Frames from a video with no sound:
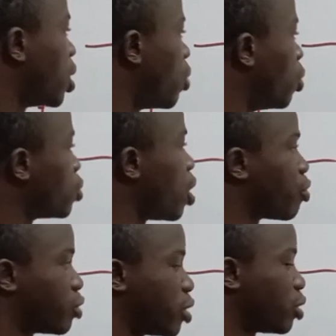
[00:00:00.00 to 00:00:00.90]
also have to
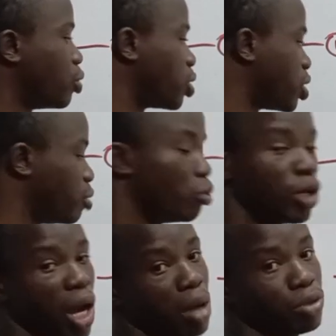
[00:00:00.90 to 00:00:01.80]
take note is the molar
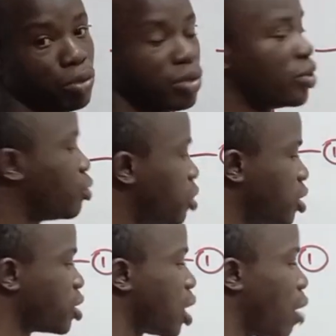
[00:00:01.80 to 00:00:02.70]
absorptivity, which is
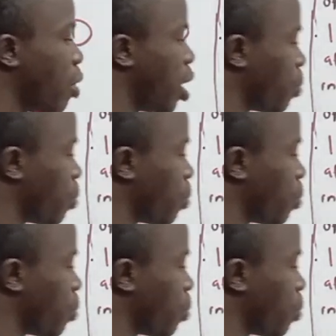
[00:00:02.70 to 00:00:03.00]
our